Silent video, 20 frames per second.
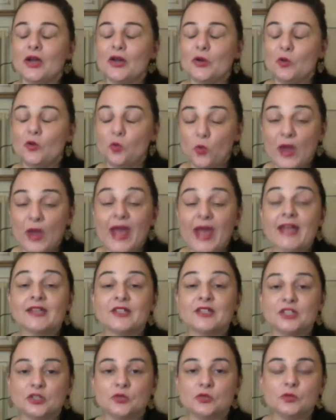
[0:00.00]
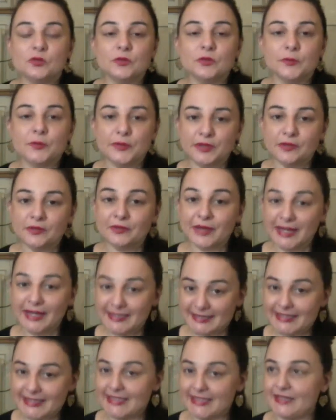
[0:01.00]
when you will be
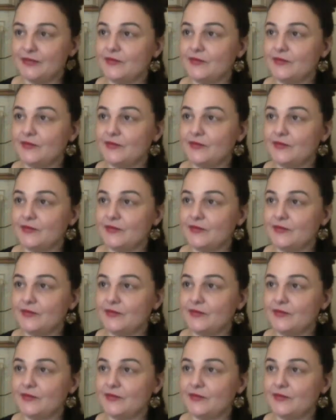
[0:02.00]
ready